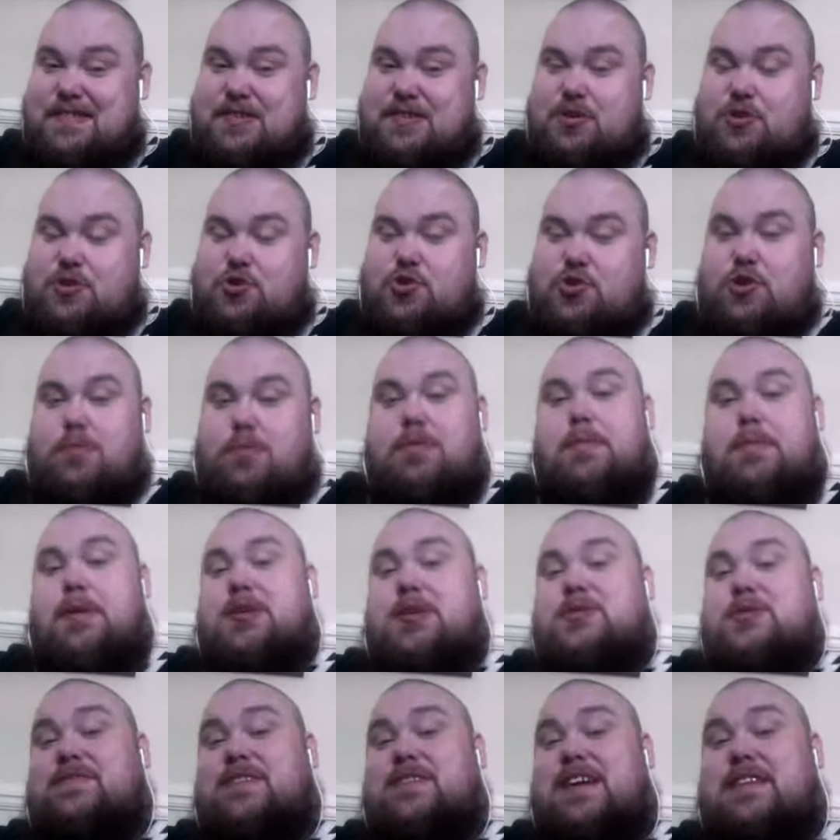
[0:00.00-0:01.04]
strum the
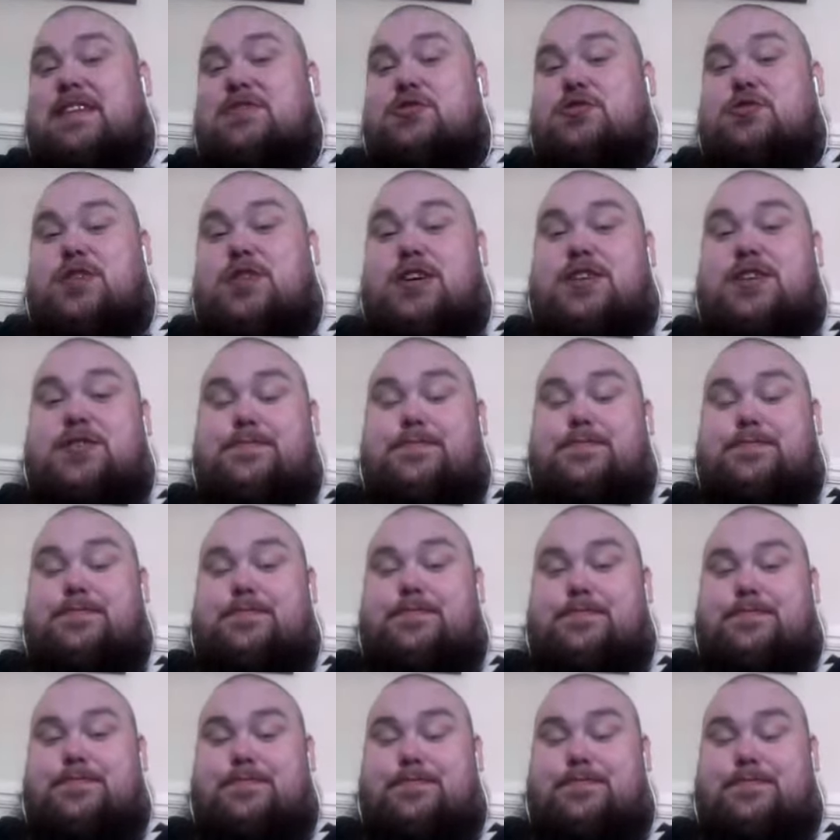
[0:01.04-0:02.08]
bottom 5 strings.
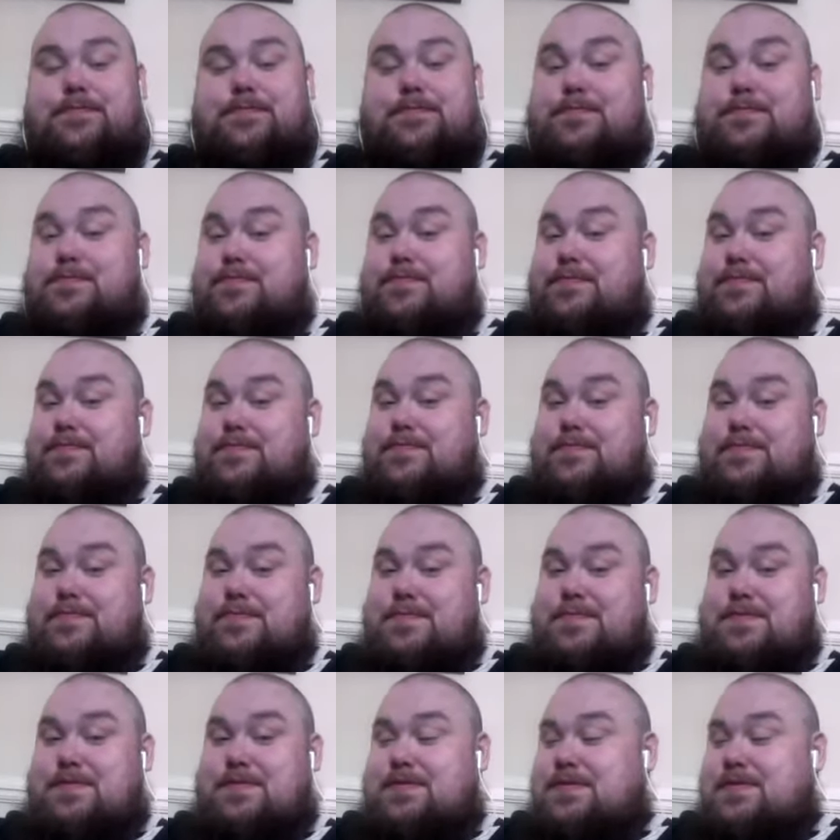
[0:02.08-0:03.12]

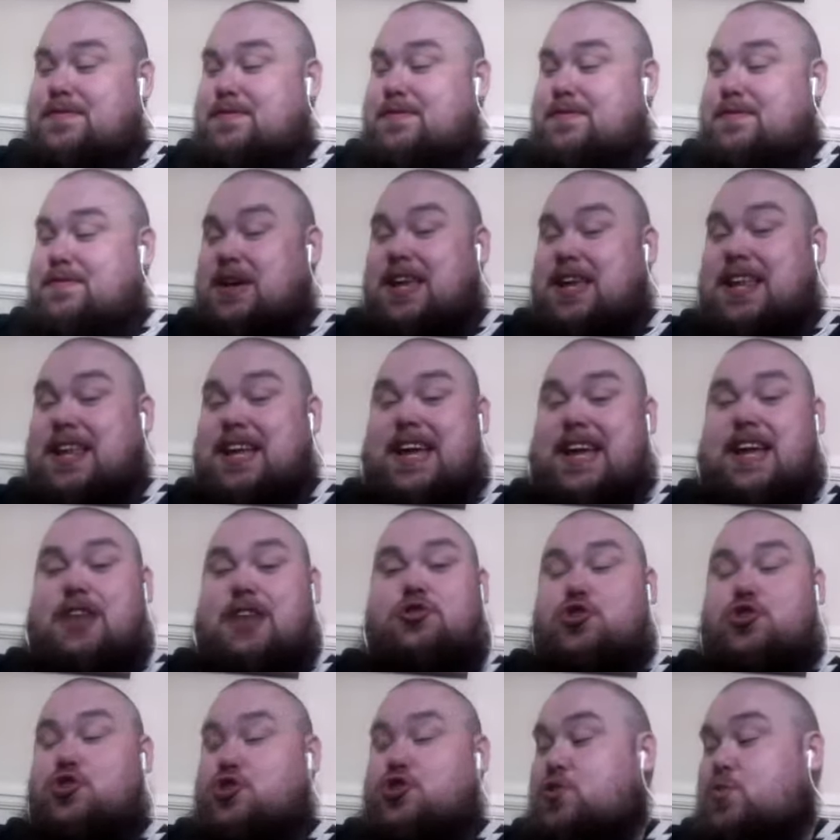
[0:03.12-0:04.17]
And again,
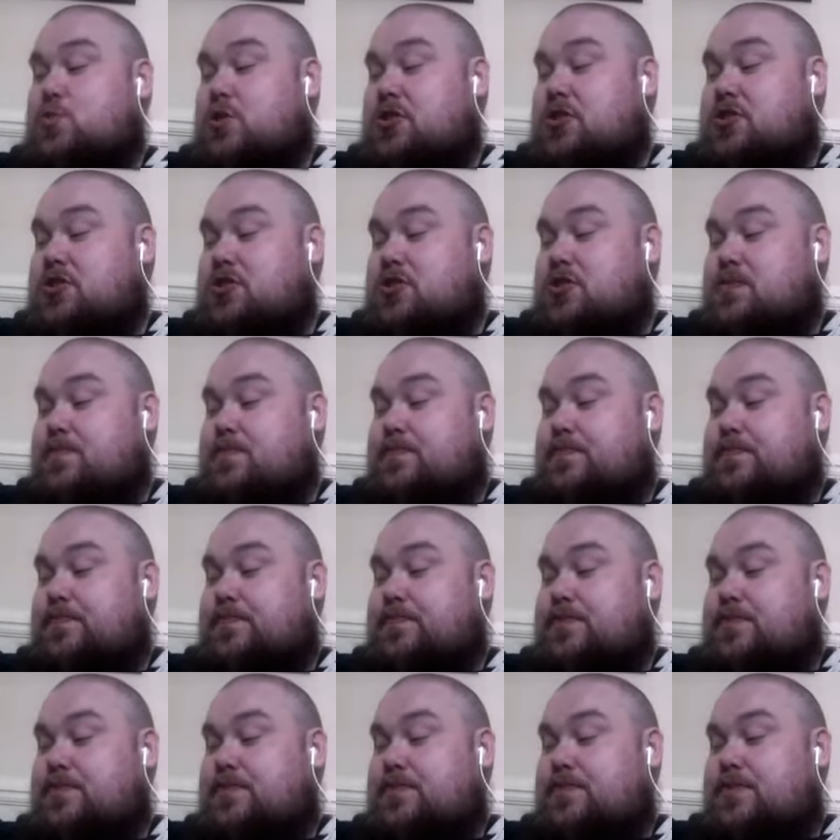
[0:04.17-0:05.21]
just the once.
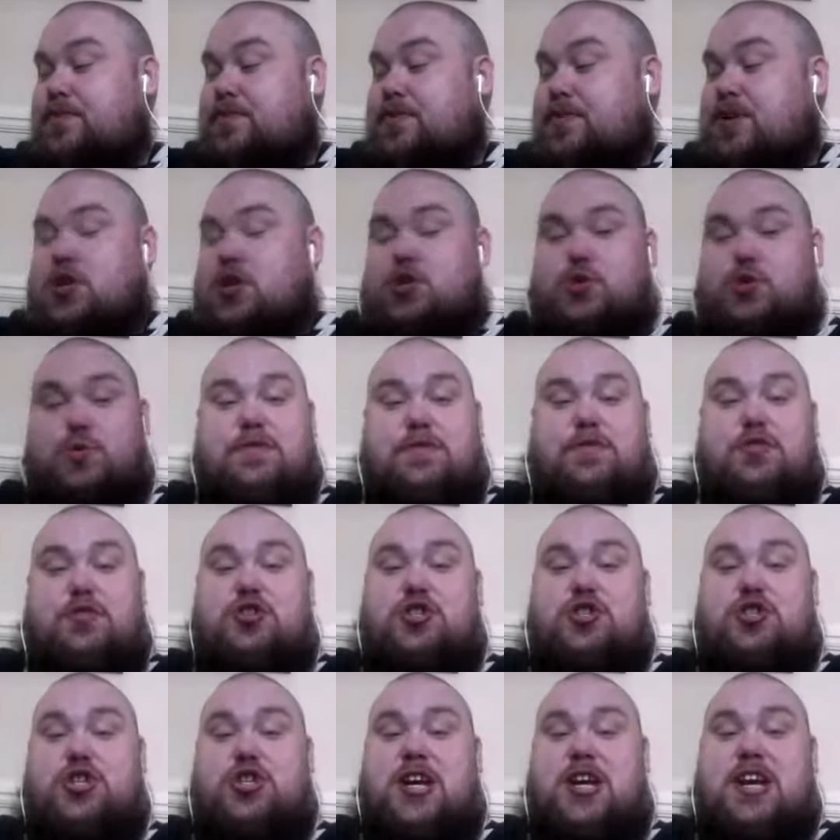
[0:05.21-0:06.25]
So we've done
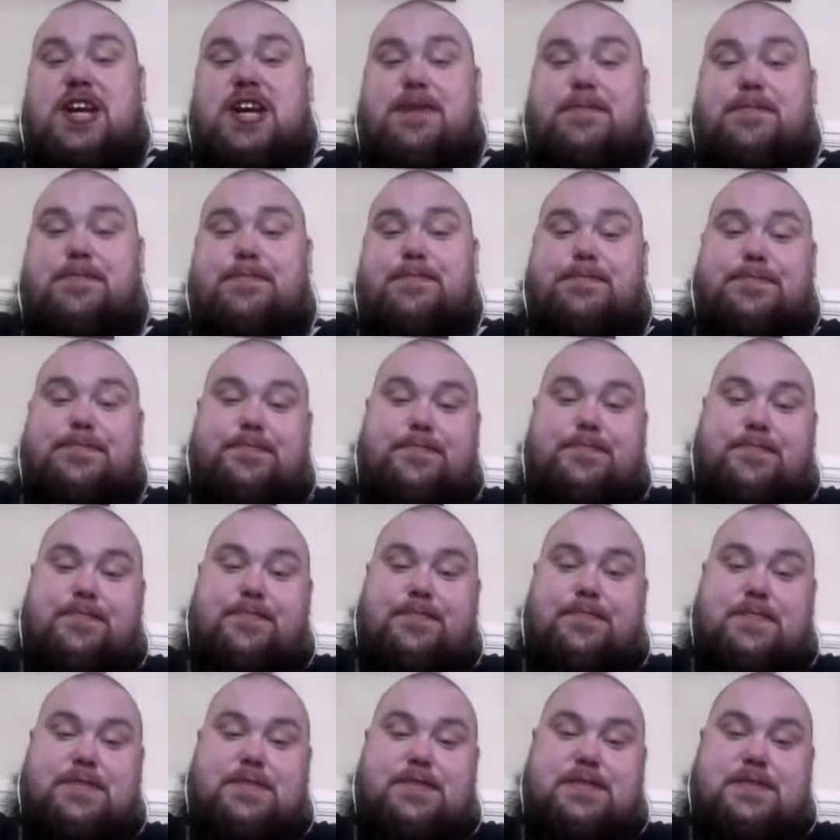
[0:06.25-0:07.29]
G,
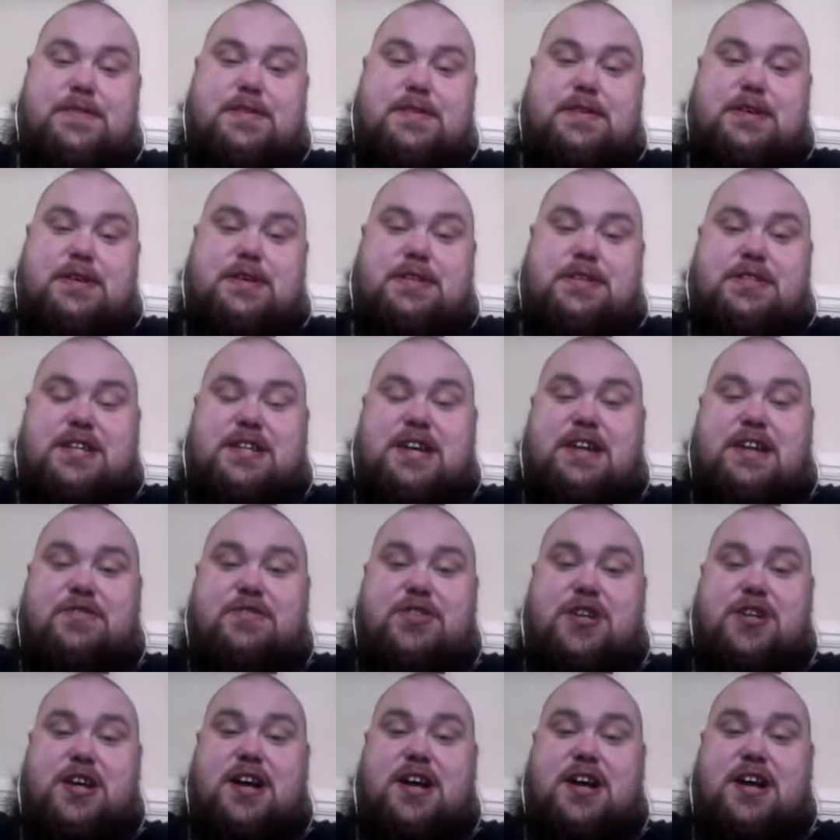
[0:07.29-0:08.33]
D F
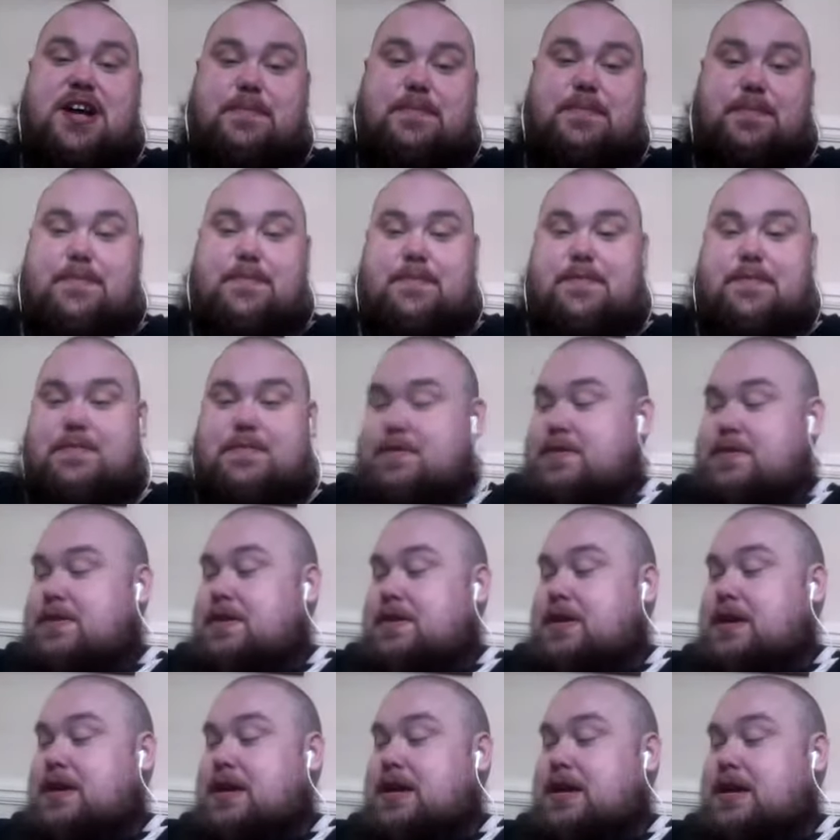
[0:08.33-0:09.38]
sharp,
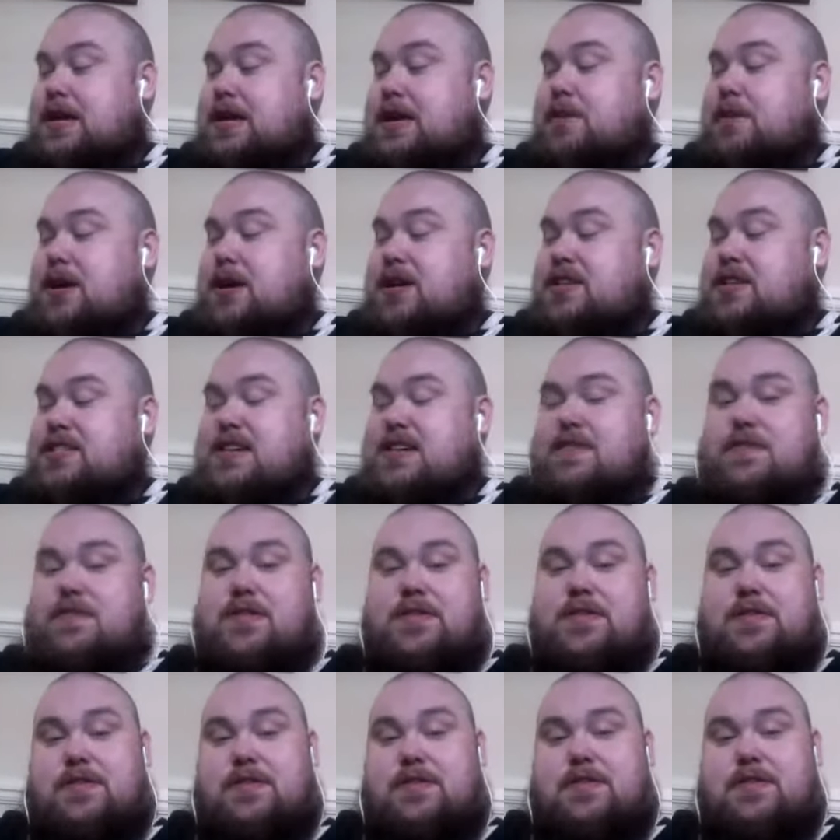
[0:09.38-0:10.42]
E minor
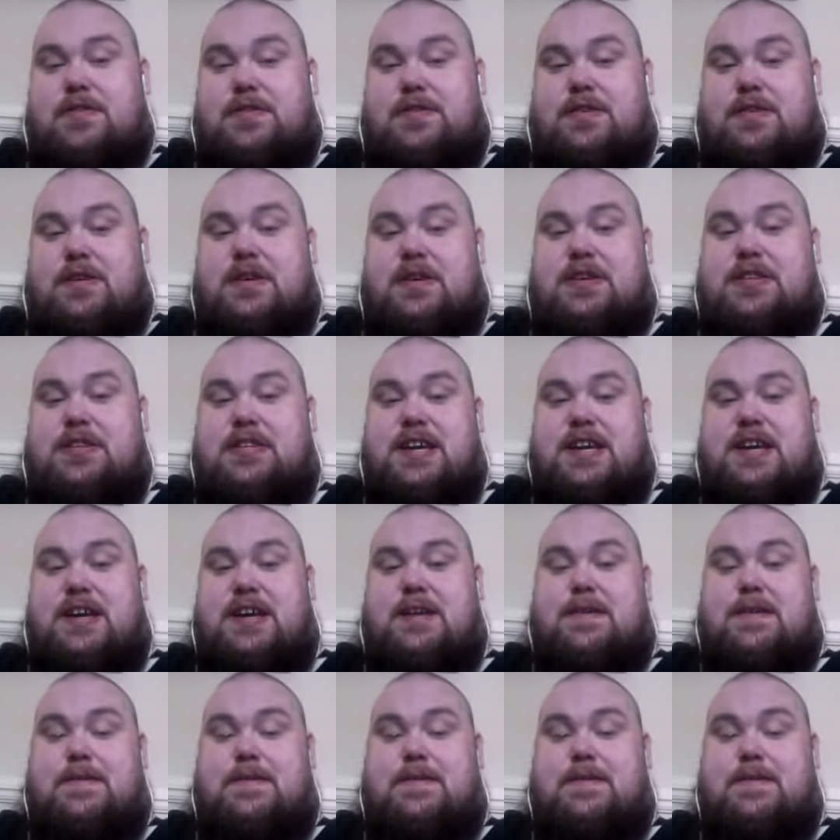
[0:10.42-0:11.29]
7, D,